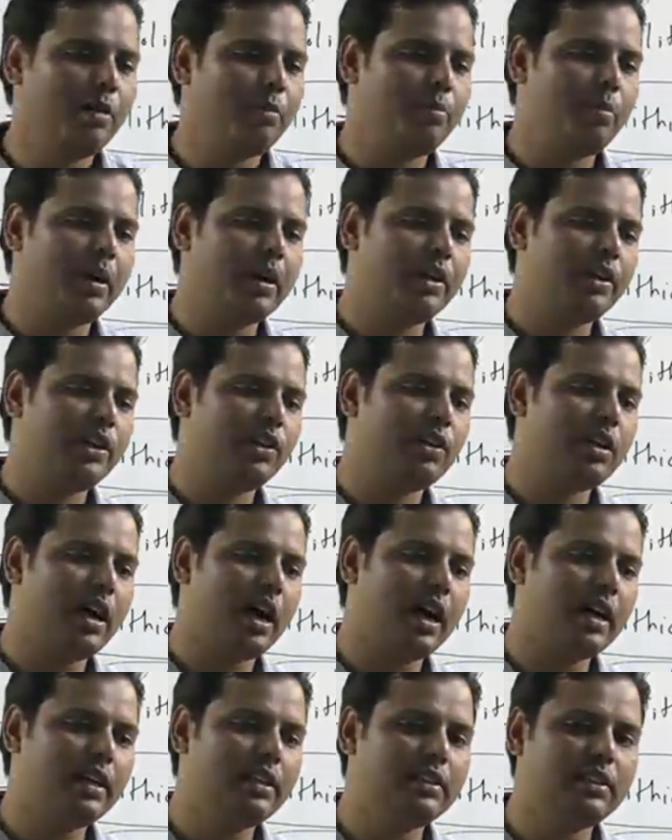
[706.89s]
But you
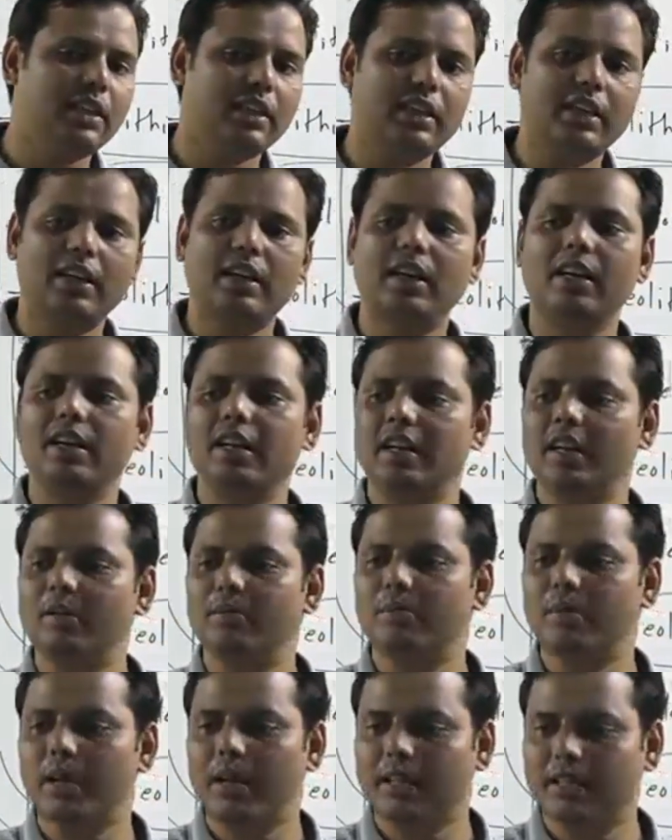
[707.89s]
can't generally
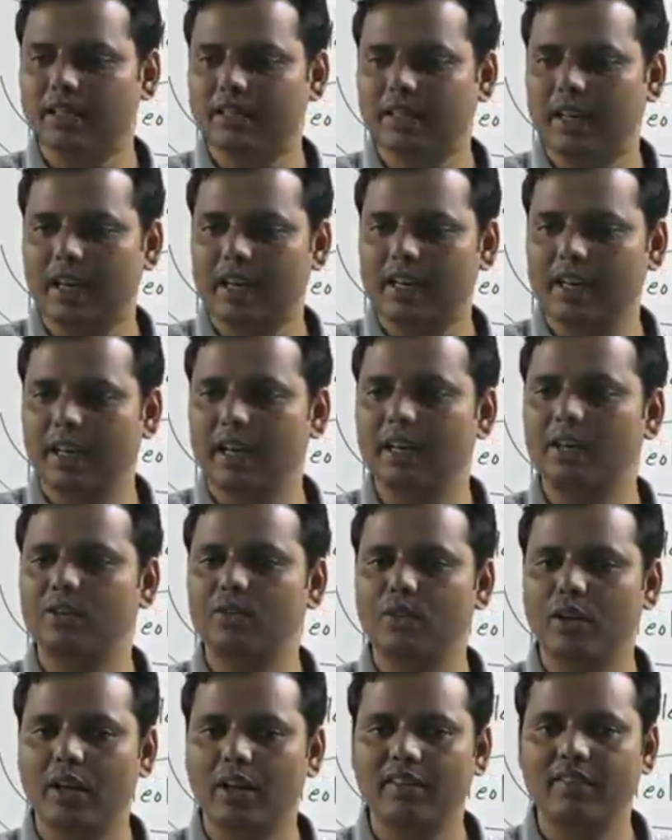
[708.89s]
imply this idea
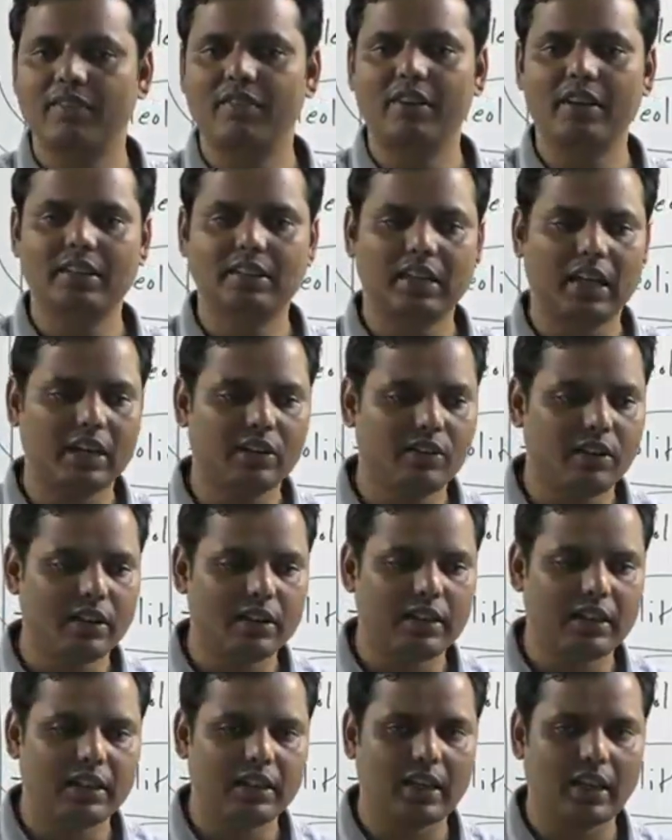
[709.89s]
to every
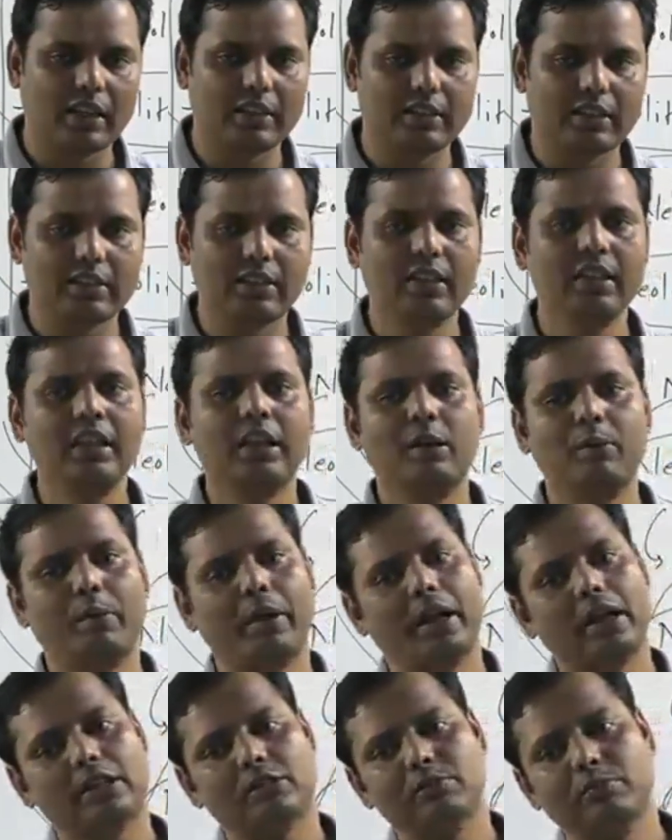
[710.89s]
Chalcolithic culture,
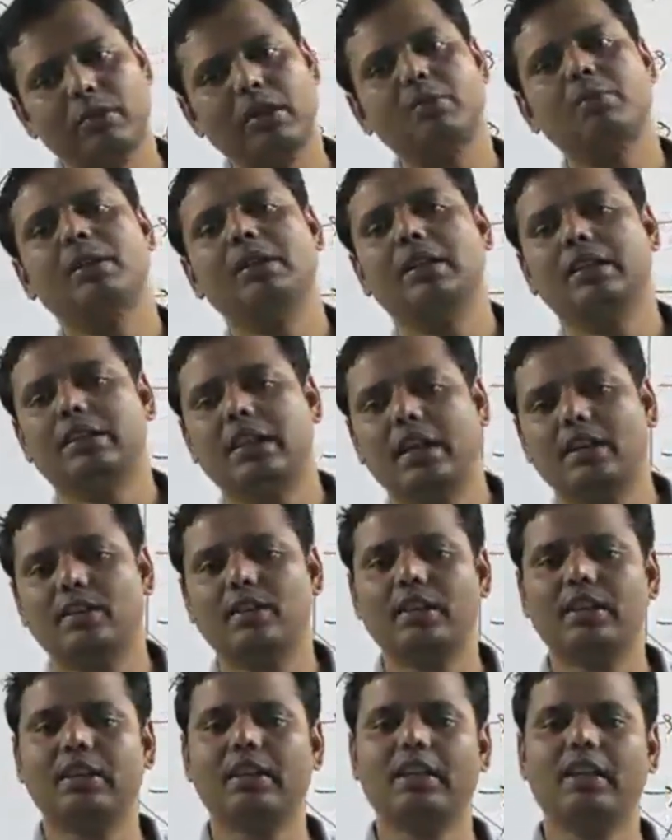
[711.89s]
because maybe the
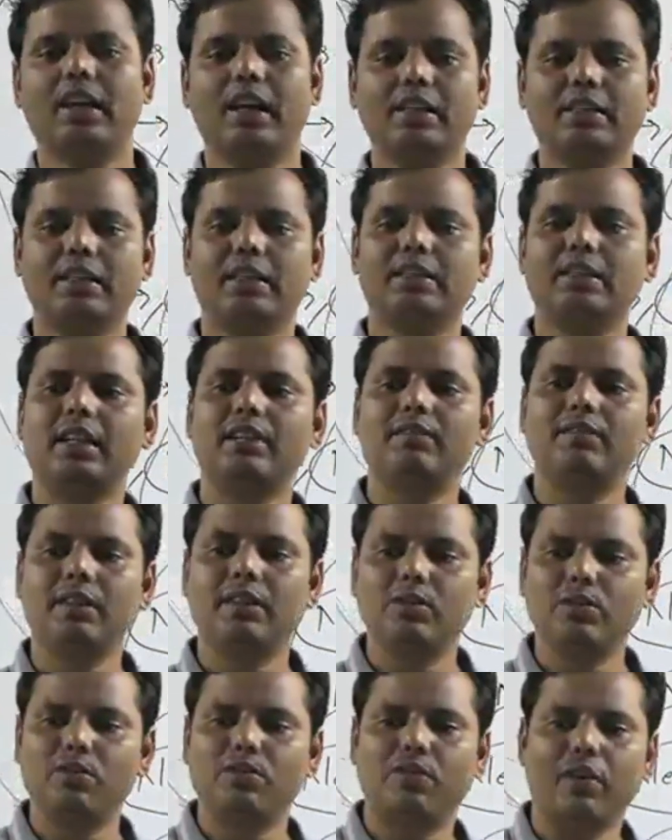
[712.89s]
Chalcolithic cultures that we
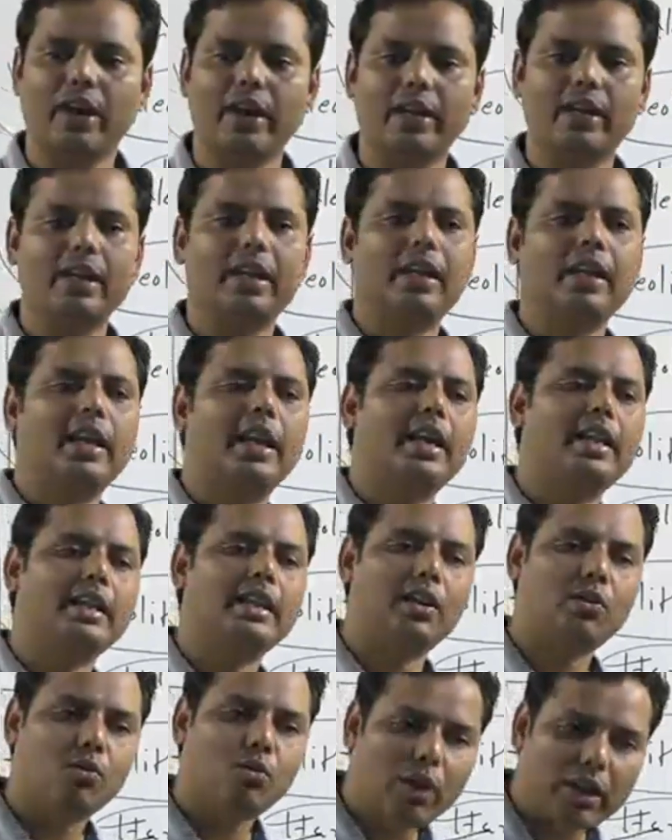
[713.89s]
do find in
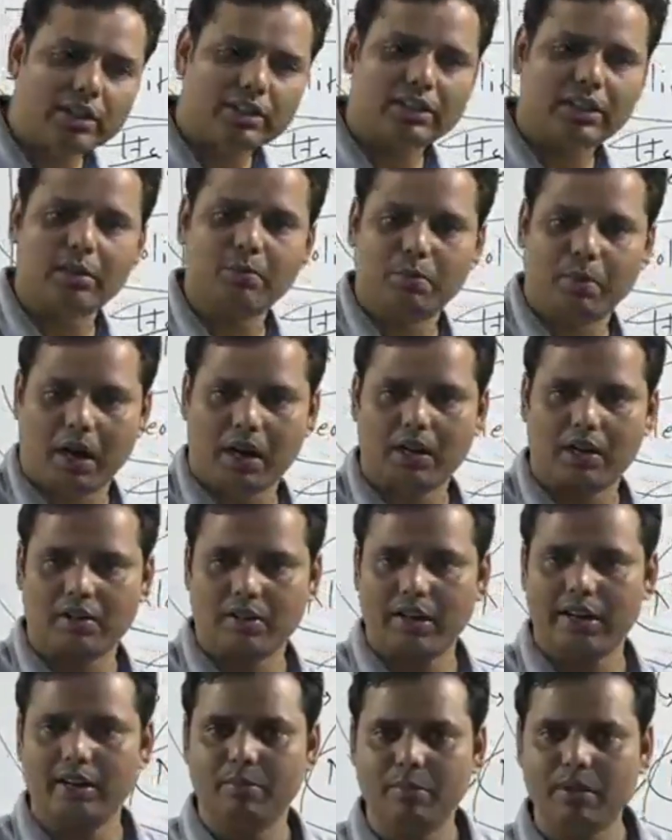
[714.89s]
the western part,
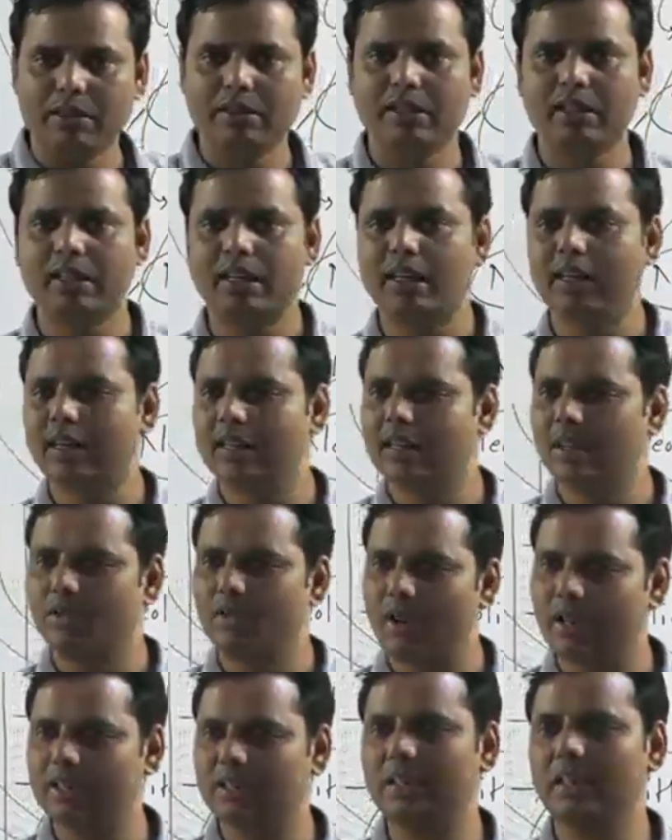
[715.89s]
right, basically in the
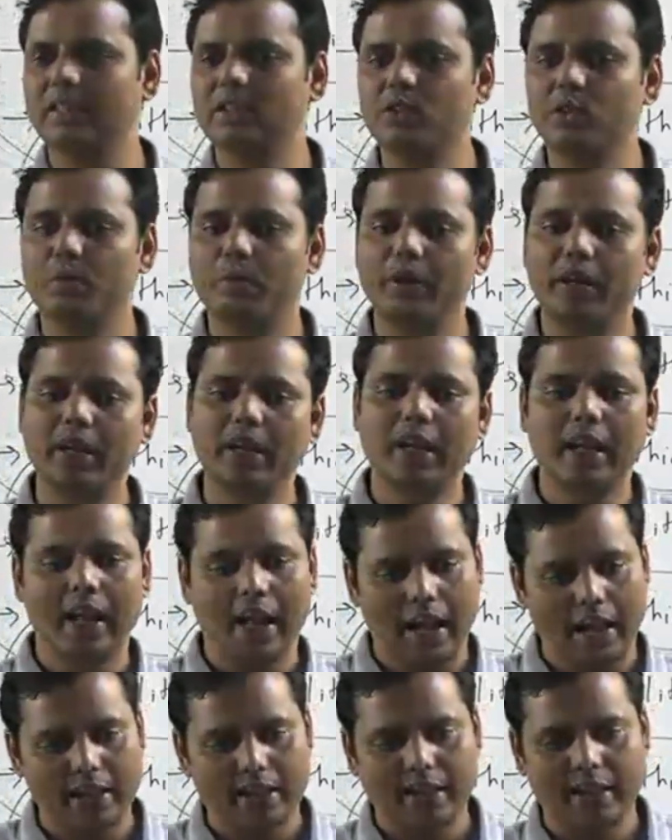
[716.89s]
western UP
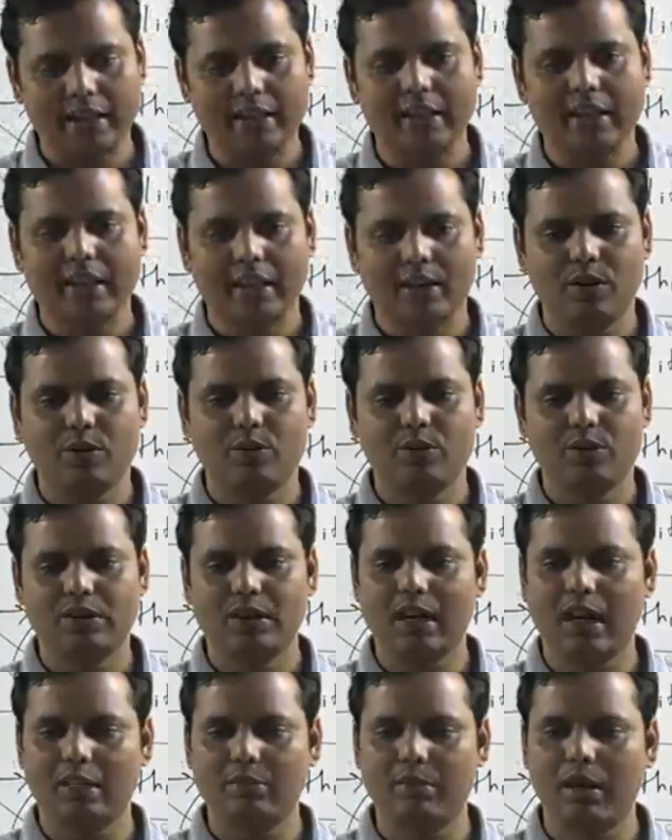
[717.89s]
and then
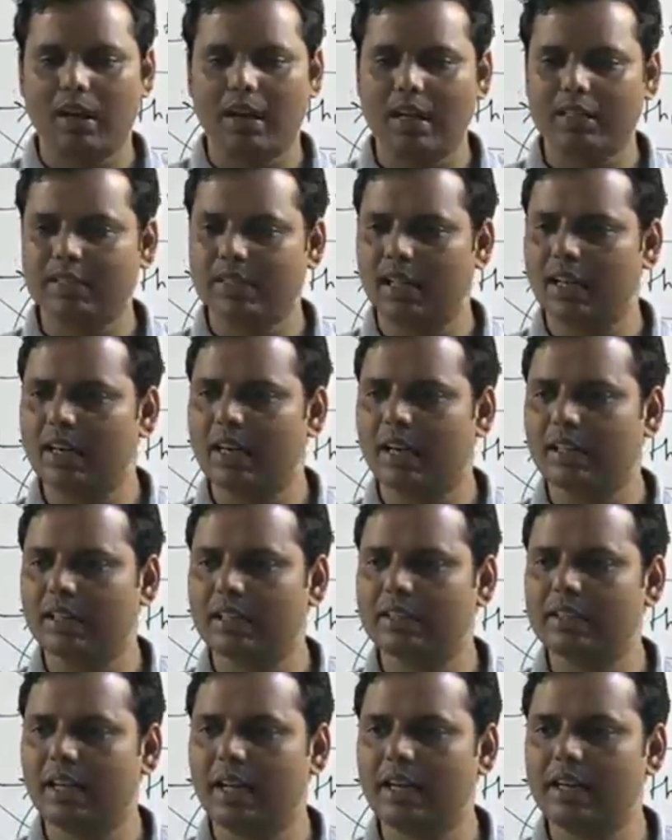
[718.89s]
Gujarat, Maharashtra and
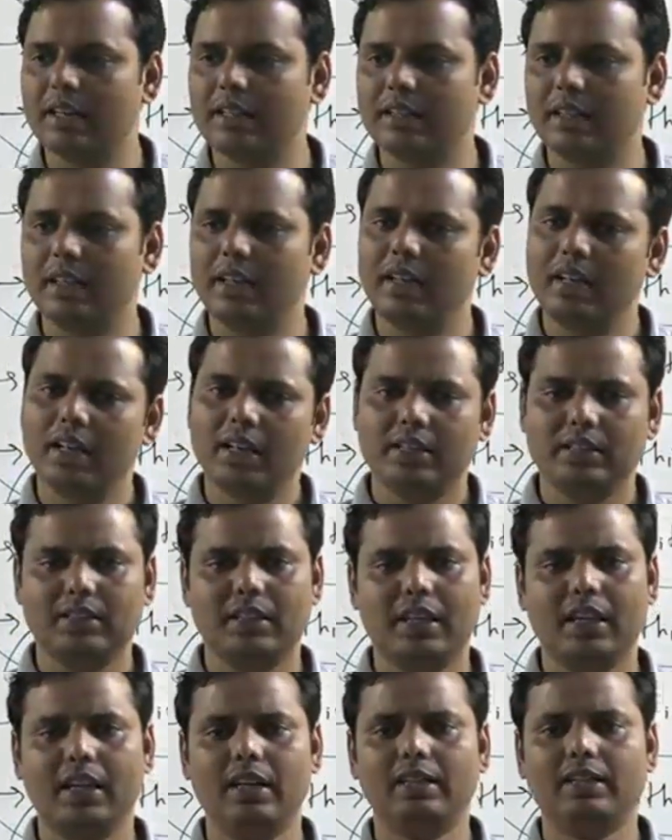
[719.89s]
Rajasthan region,
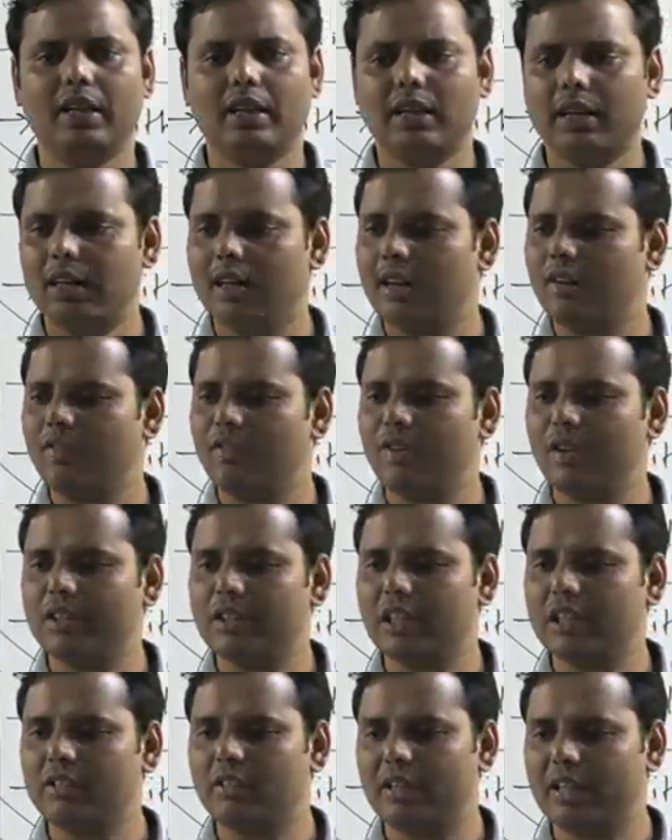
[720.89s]
there certain
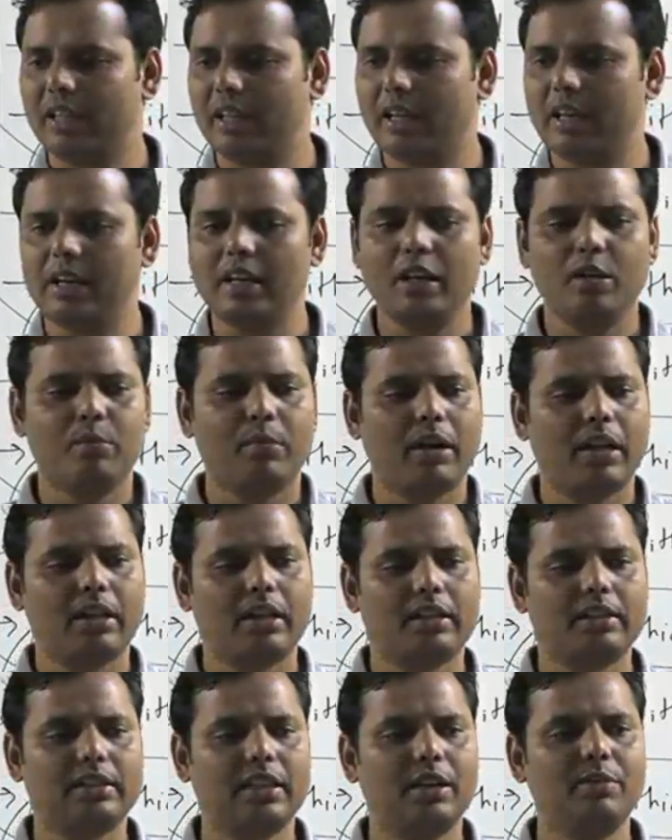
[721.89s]
influences were there. But at
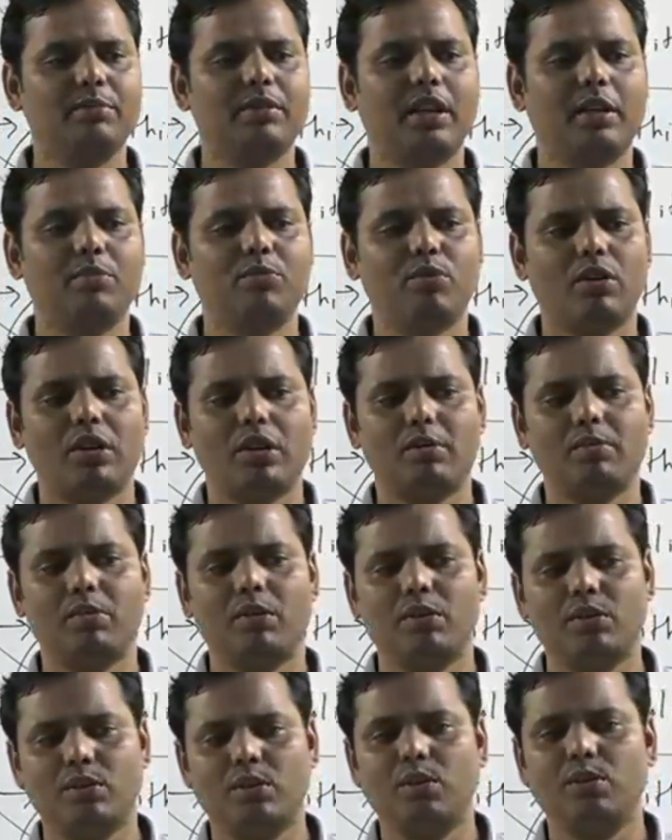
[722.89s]
the same time, what
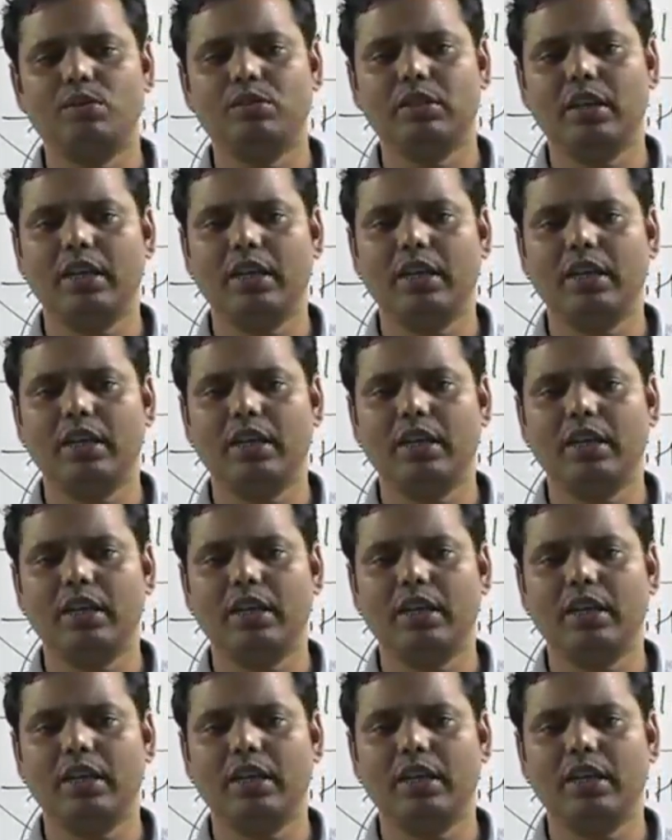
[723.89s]
about those